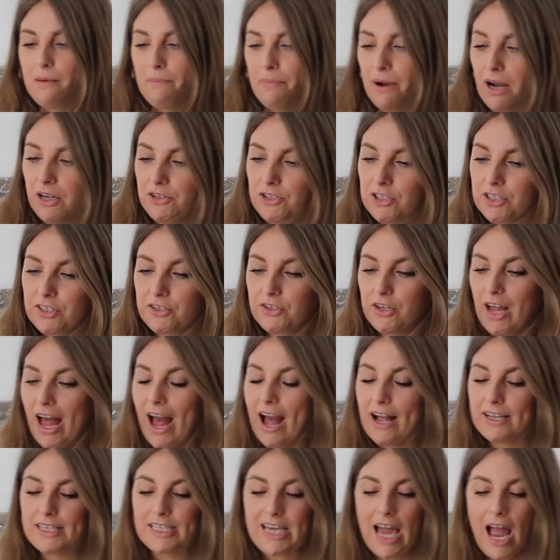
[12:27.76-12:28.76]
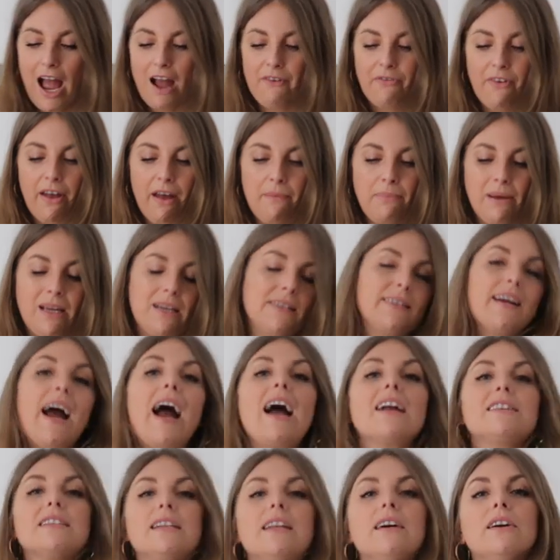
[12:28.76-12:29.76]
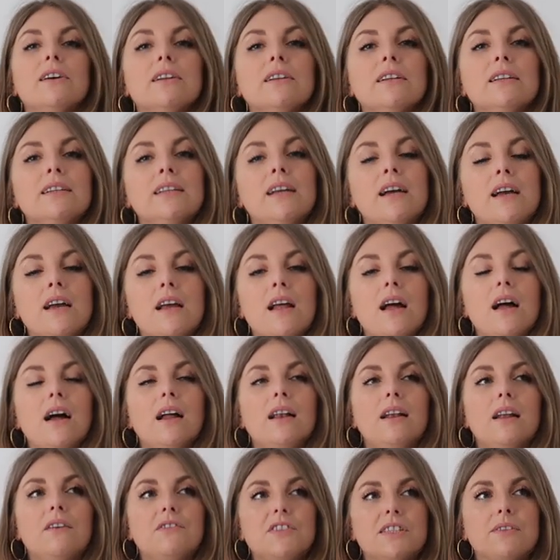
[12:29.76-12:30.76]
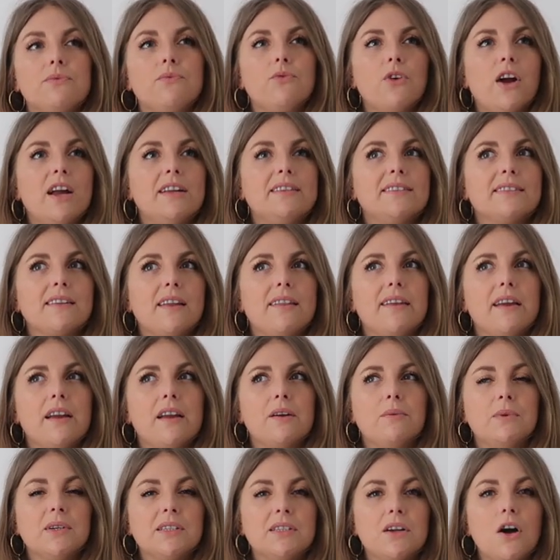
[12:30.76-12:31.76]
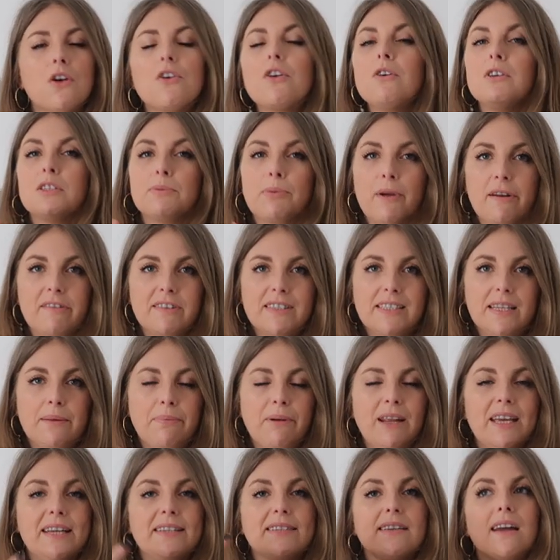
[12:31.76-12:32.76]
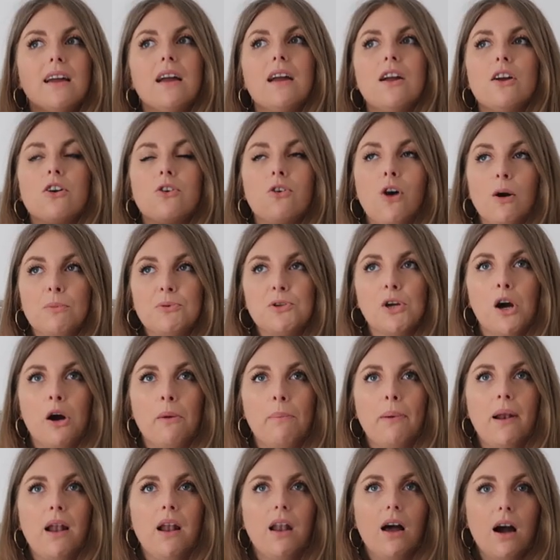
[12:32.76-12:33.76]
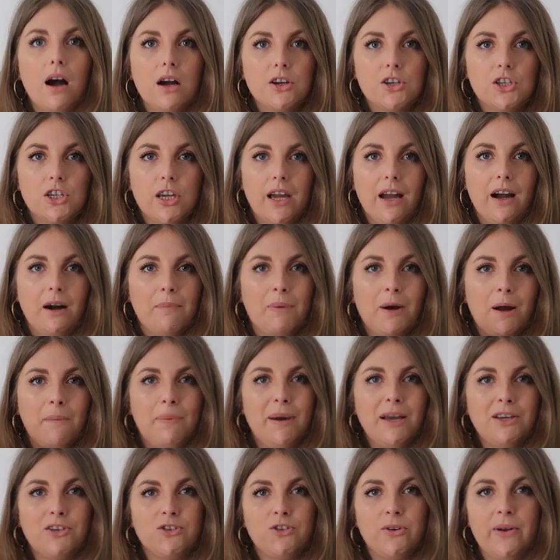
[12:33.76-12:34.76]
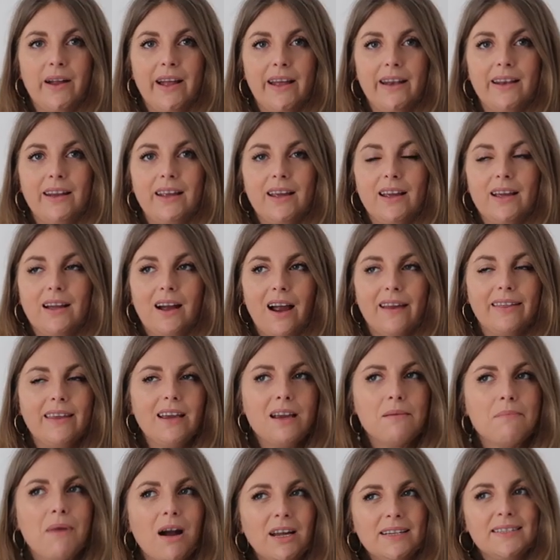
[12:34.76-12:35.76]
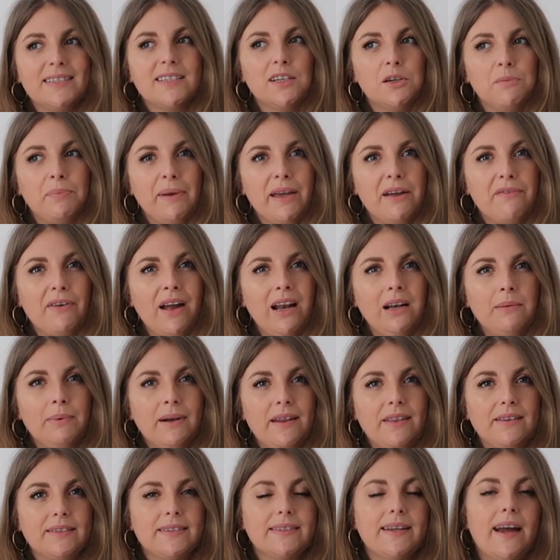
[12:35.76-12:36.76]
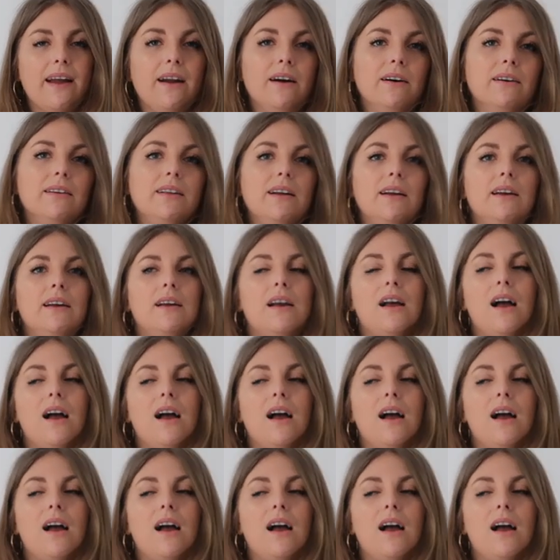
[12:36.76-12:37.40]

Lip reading: but I just had to have it because I had a little Loves and Friends, I think it was, oh no, it was Privacy Please, crop top last year. I'll put a picture in. I think it might still be available in the sale,